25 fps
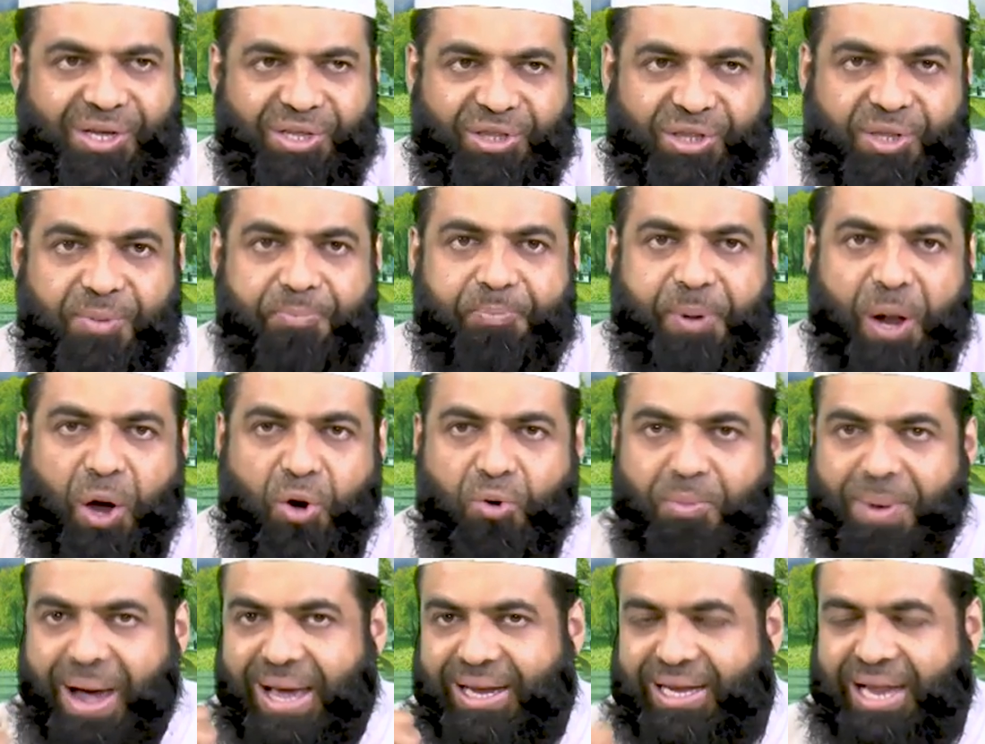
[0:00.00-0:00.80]
The
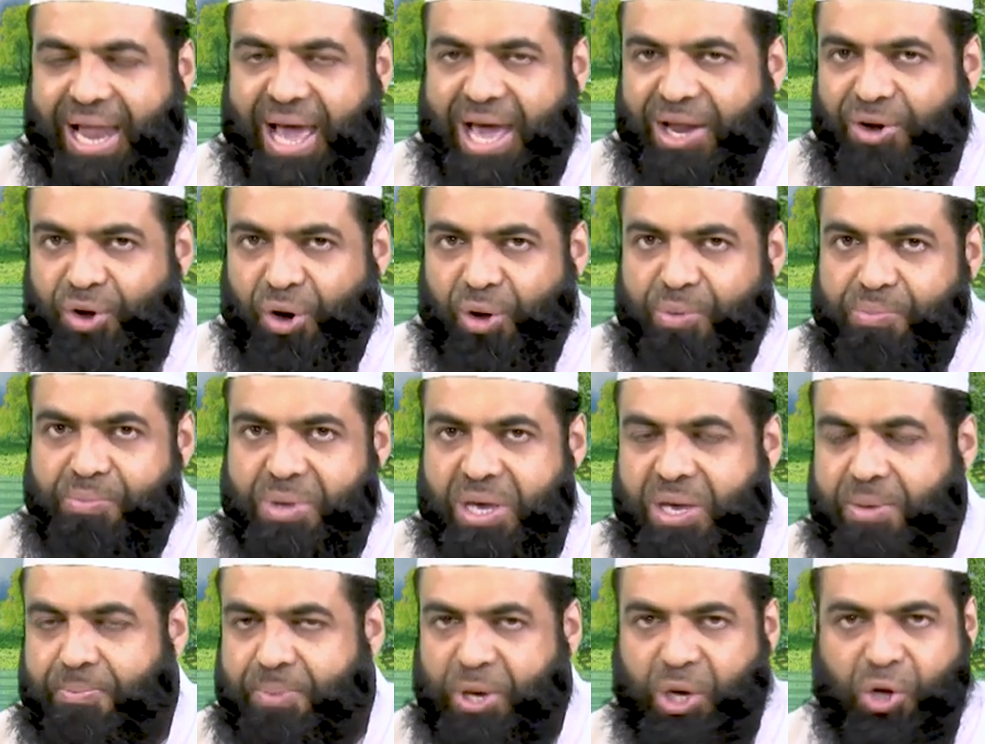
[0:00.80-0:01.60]
blow might land on
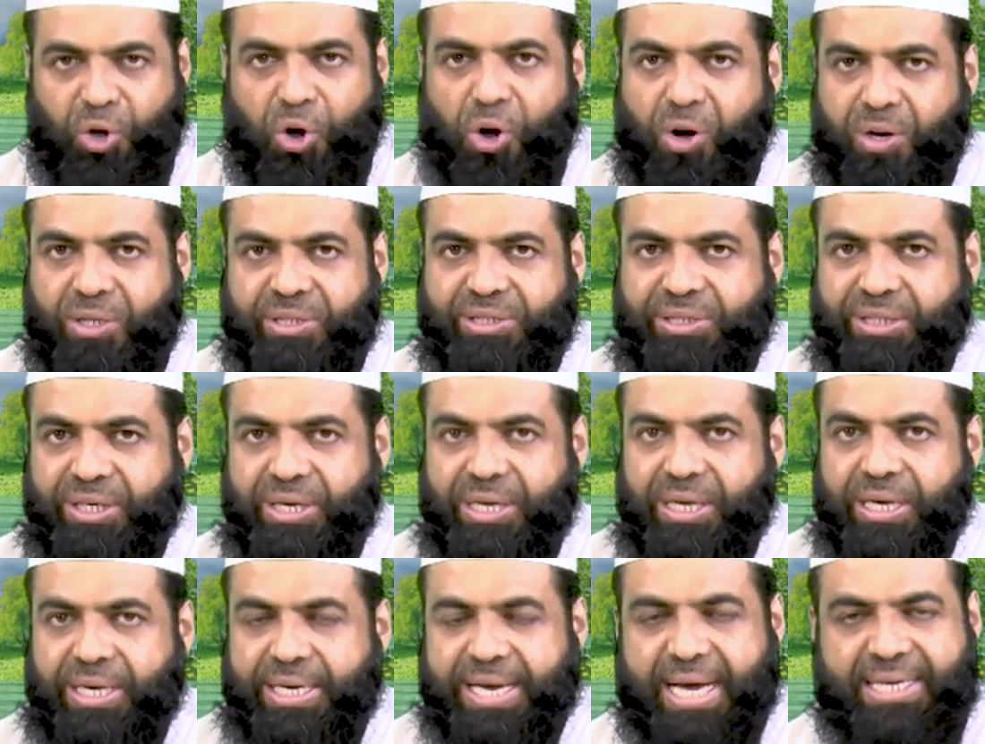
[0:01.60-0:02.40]
me because
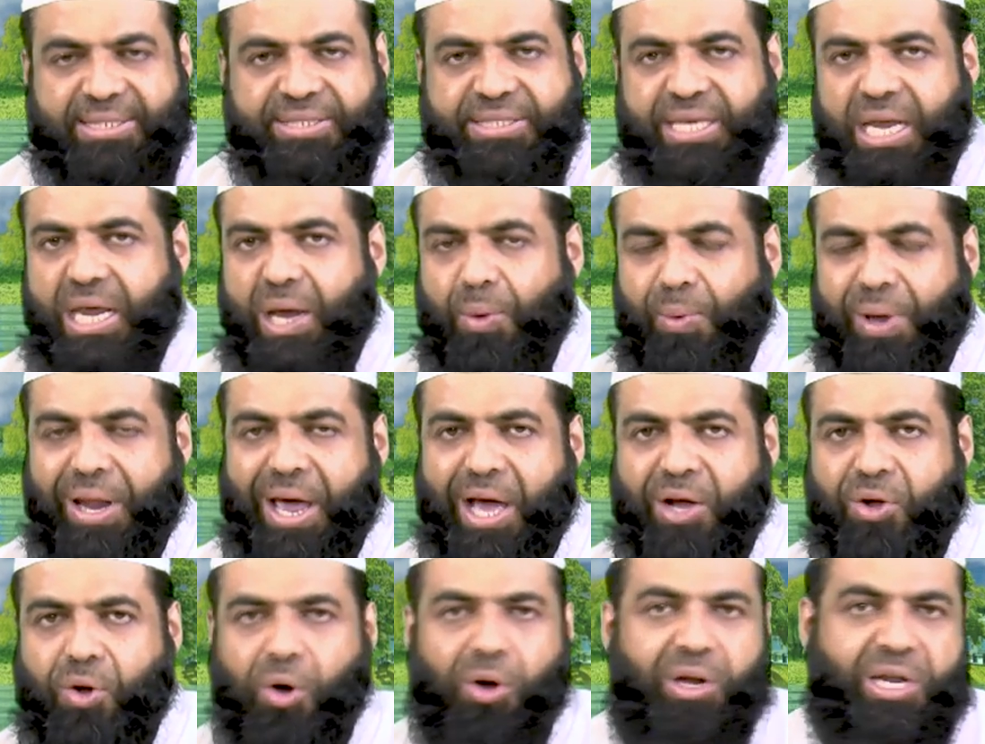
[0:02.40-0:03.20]
yesterday when
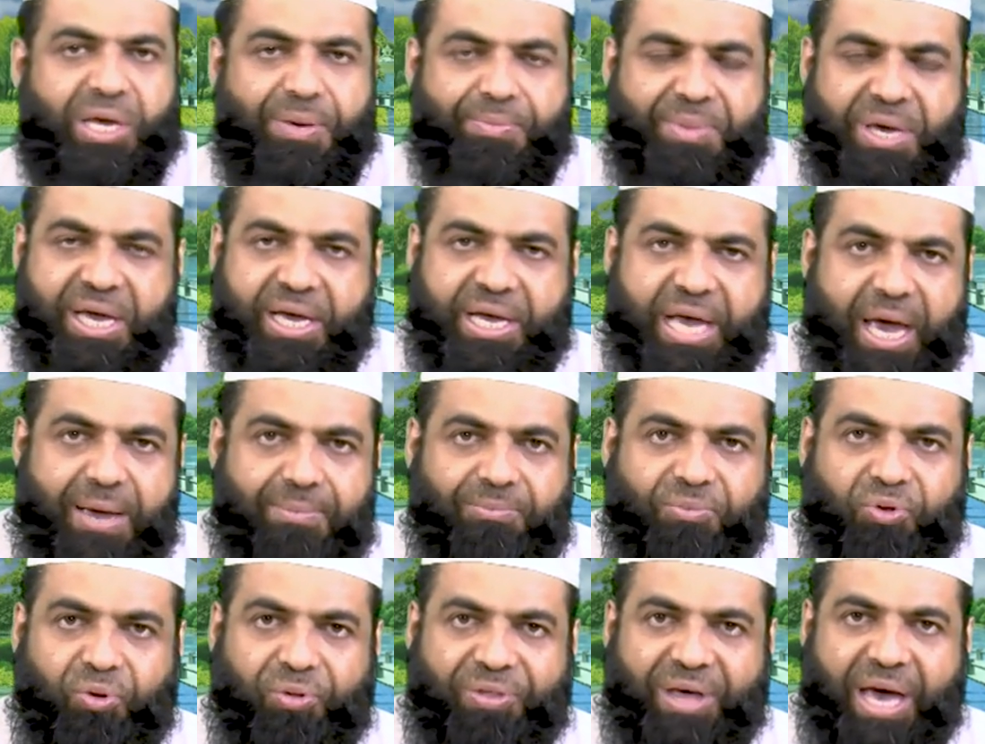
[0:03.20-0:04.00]
I called him, he
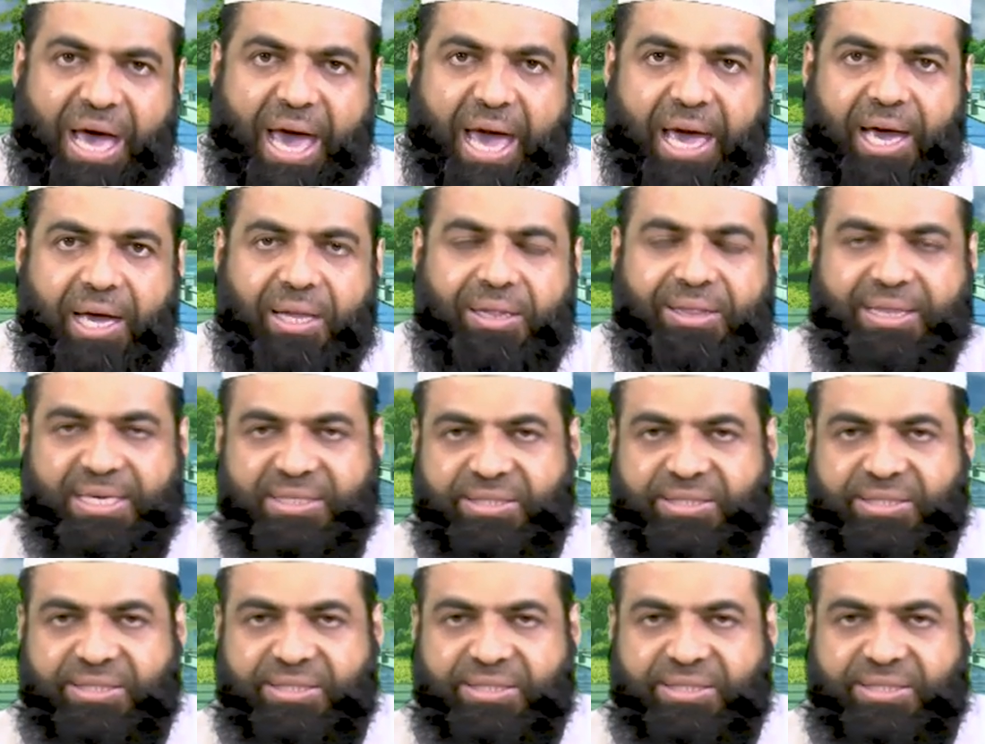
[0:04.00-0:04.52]
came to the aid.